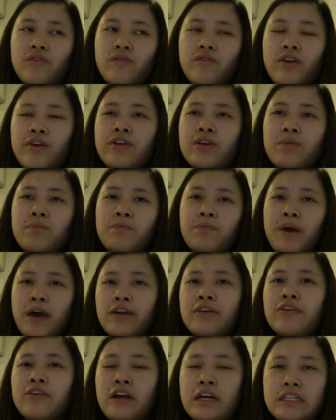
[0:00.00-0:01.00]
very
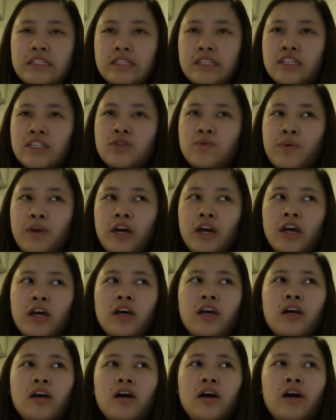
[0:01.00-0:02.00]
bad crisis where
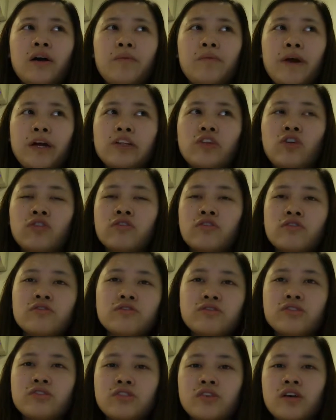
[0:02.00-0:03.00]

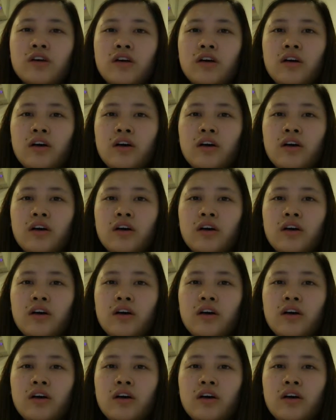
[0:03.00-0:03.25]
McDonald's